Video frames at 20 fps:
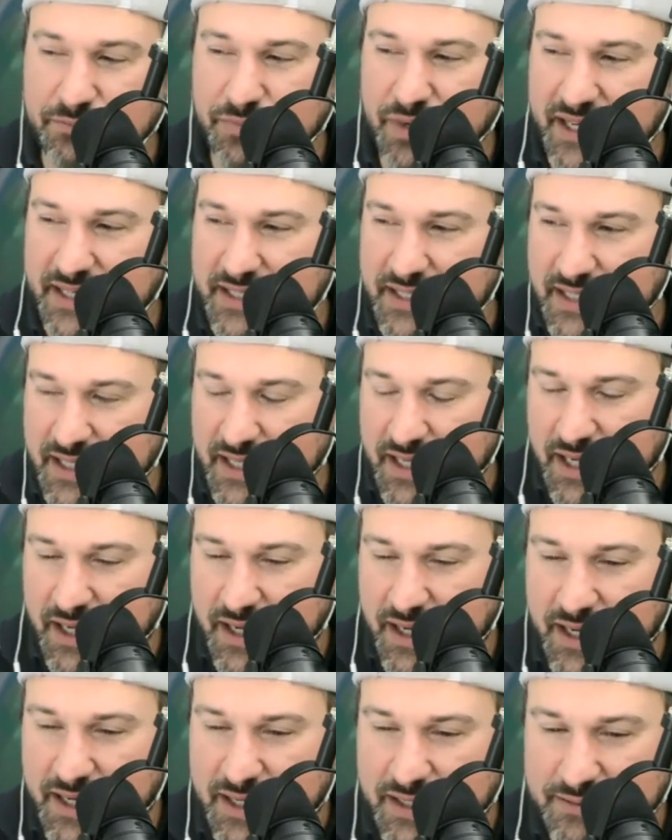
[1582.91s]
but
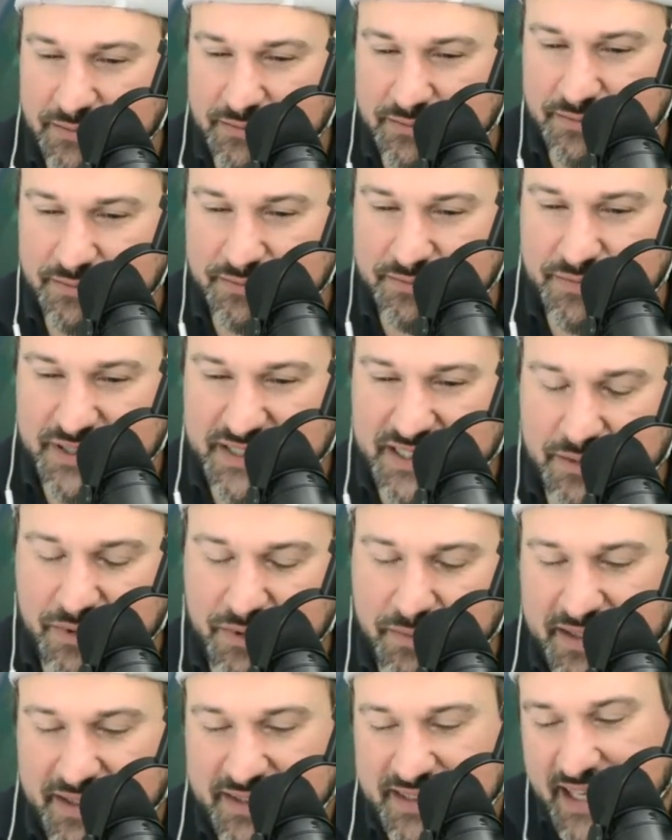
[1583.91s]
um, but tell me
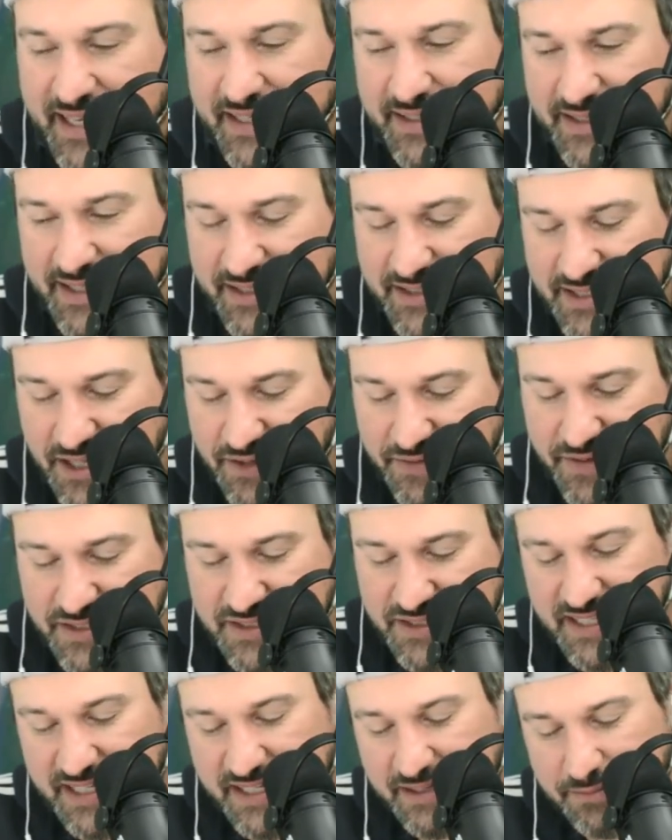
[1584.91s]
about that the self
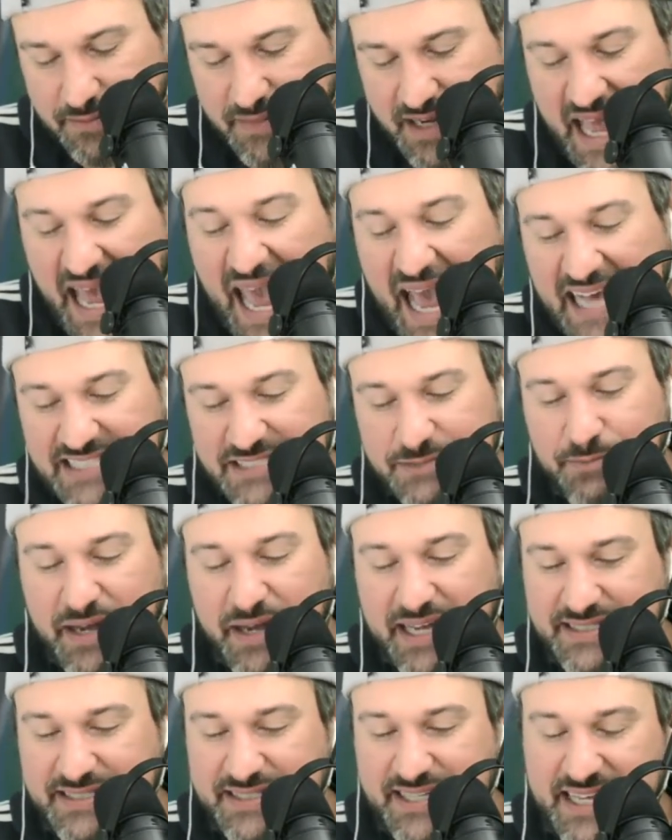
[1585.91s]
esteem
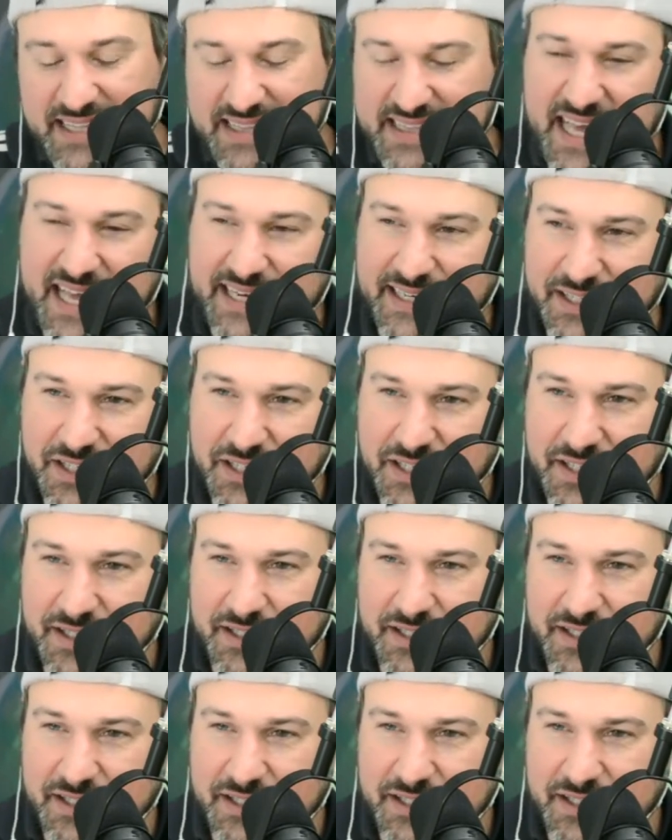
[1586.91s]
aspect, and then